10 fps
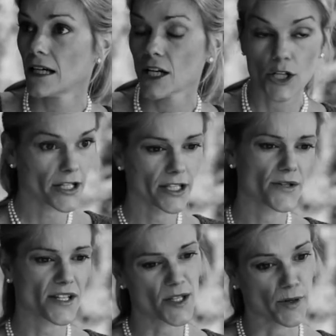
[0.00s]
Do they use
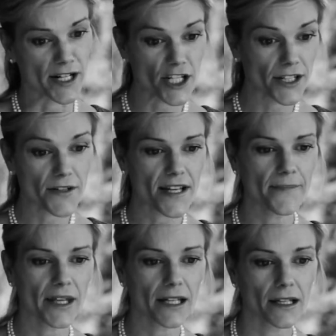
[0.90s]
a spreadsheet or
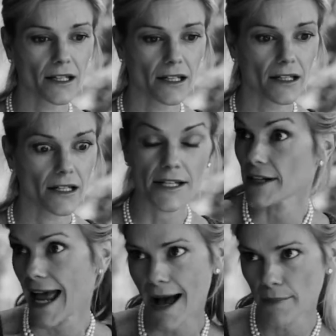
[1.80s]
something? Is there an
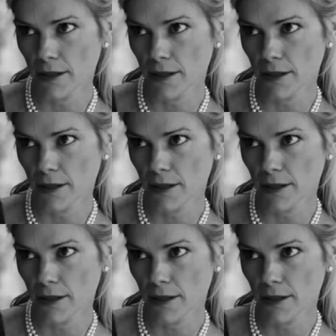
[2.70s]
app?